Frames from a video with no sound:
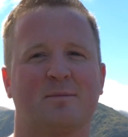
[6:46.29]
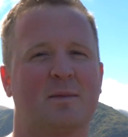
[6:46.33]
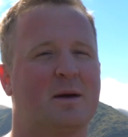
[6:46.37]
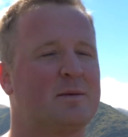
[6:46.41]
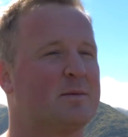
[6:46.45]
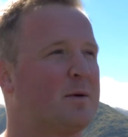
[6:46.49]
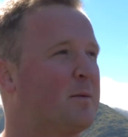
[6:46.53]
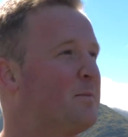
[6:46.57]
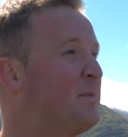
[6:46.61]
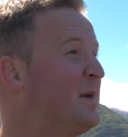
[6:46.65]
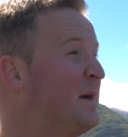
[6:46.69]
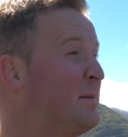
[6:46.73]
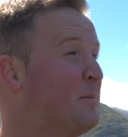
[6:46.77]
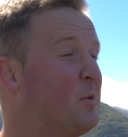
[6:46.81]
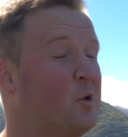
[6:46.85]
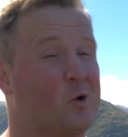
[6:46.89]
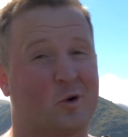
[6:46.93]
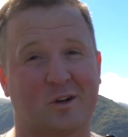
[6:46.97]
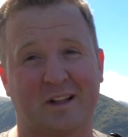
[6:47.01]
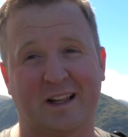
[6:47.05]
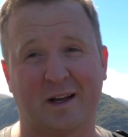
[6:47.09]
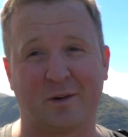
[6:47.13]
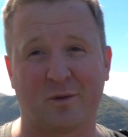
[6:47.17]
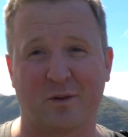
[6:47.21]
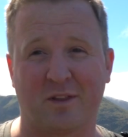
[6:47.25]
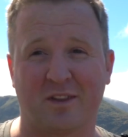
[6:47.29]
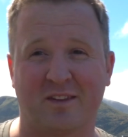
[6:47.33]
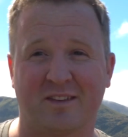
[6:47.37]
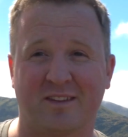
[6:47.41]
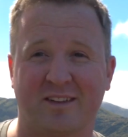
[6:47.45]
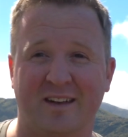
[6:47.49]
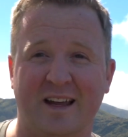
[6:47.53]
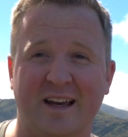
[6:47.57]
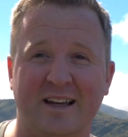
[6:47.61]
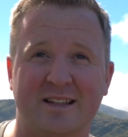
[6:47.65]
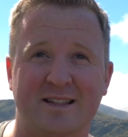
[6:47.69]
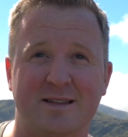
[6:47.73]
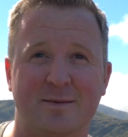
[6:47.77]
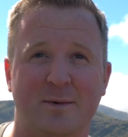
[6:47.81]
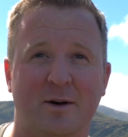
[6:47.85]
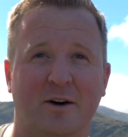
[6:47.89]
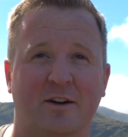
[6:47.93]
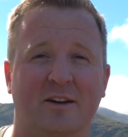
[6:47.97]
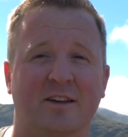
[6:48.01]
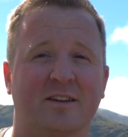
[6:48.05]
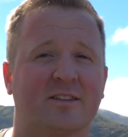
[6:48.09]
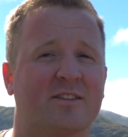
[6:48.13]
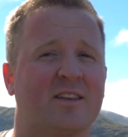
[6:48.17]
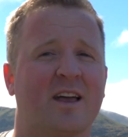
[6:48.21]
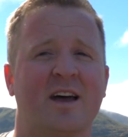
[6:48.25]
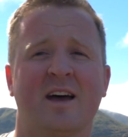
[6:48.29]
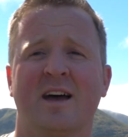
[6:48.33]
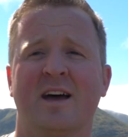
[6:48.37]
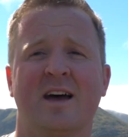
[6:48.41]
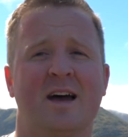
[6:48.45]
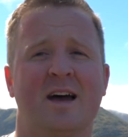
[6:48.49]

maybe a bit more cloudy than today to be honest,